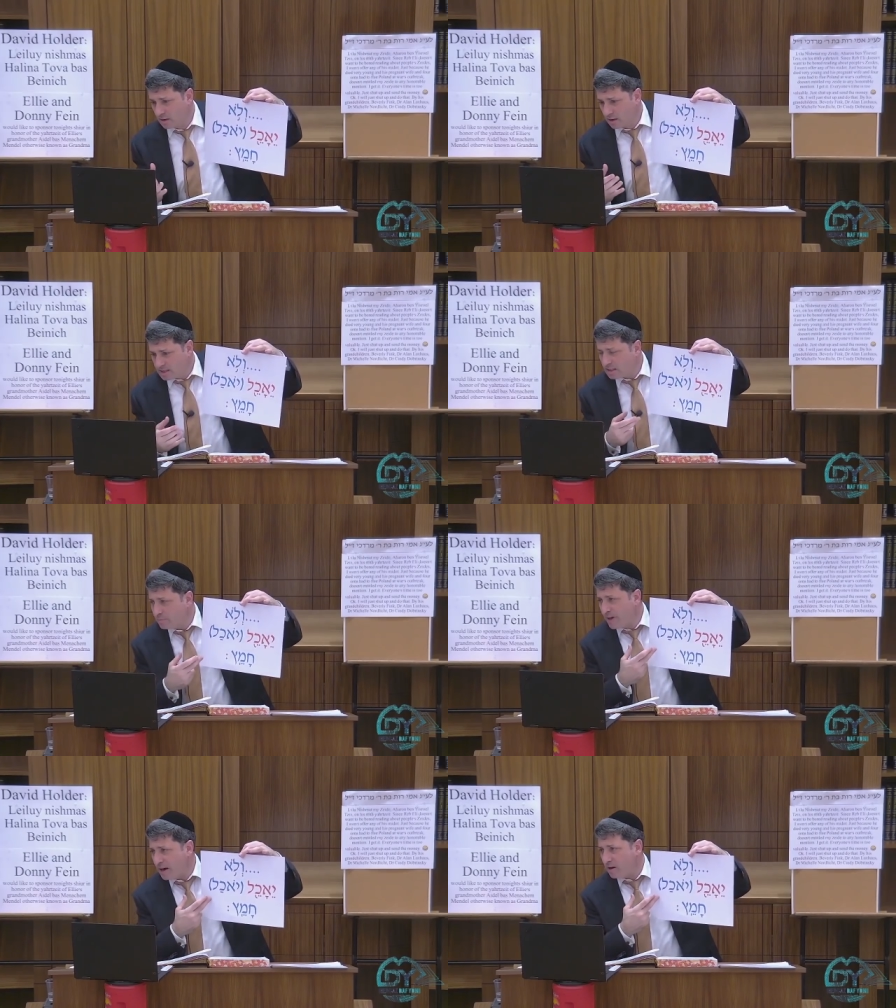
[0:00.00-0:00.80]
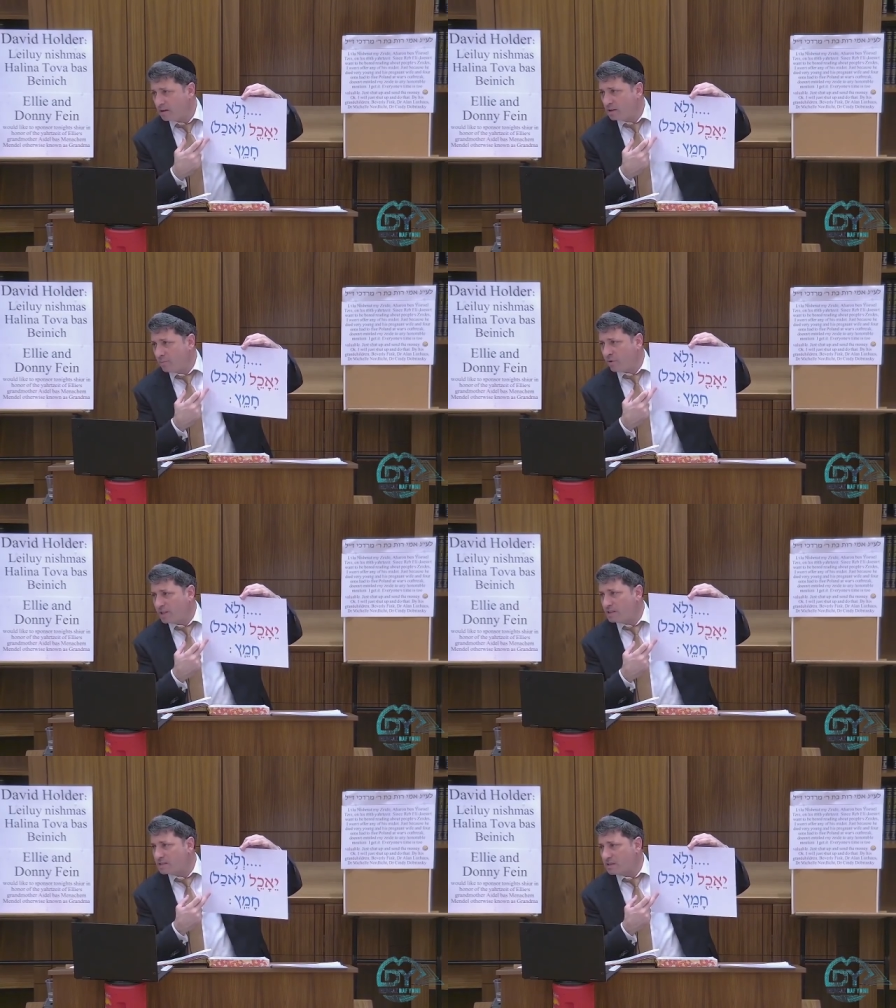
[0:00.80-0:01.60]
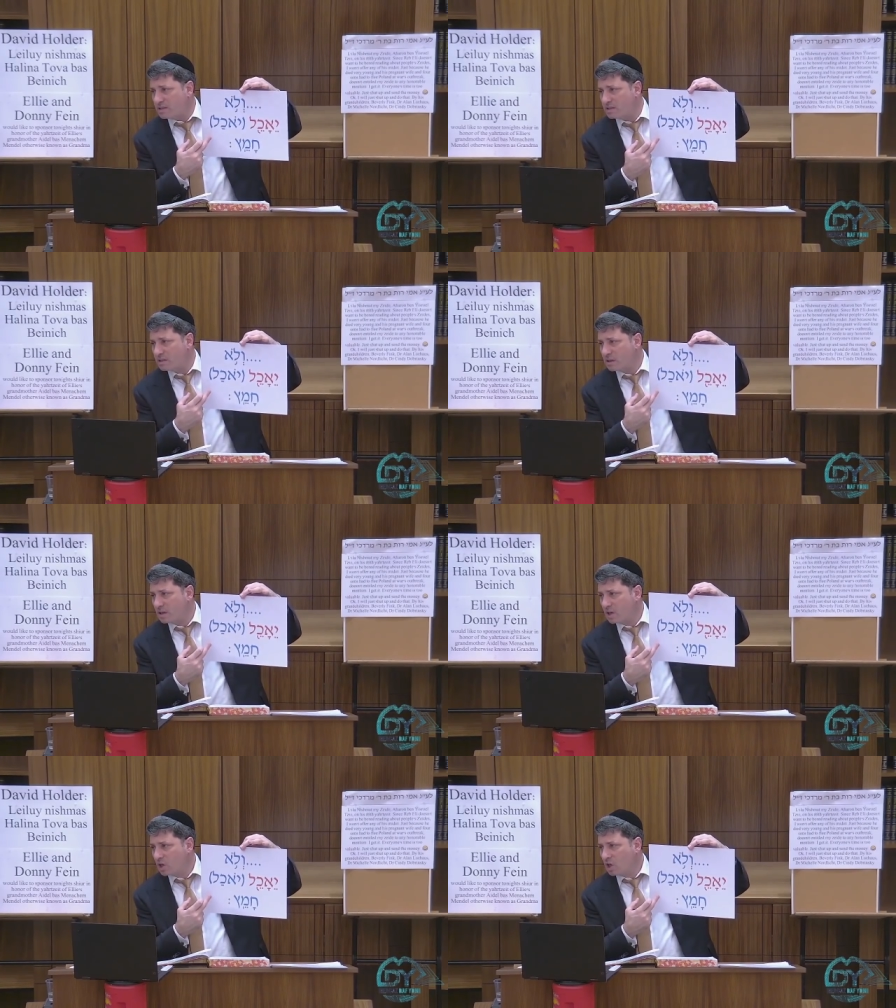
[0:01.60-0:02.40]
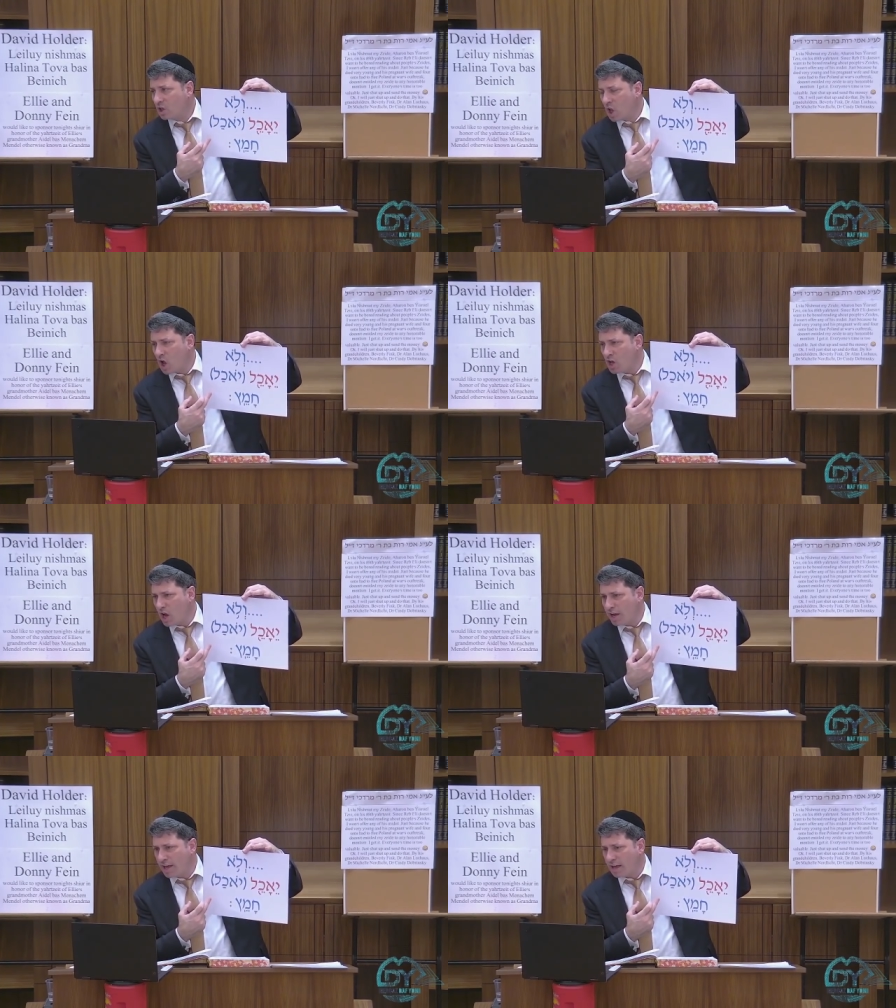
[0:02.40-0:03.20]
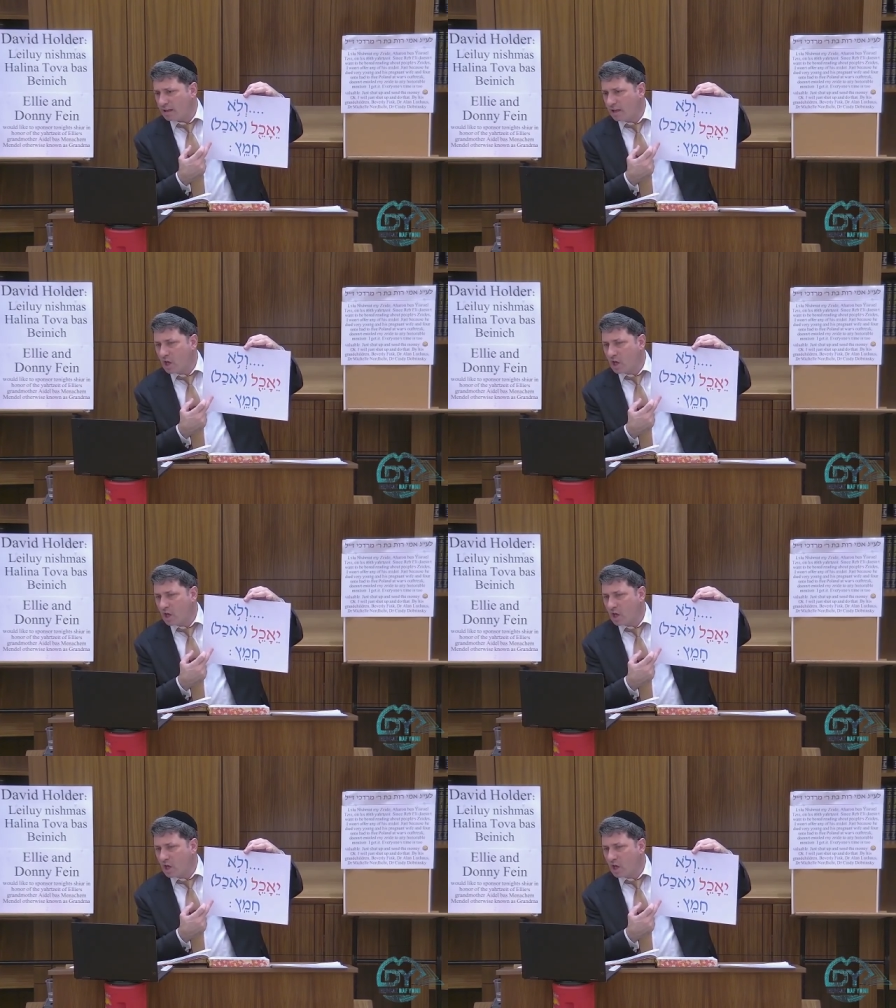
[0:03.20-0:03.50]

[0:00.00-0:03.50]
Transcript: Isn't it better in the parentheses? Lo yoichal.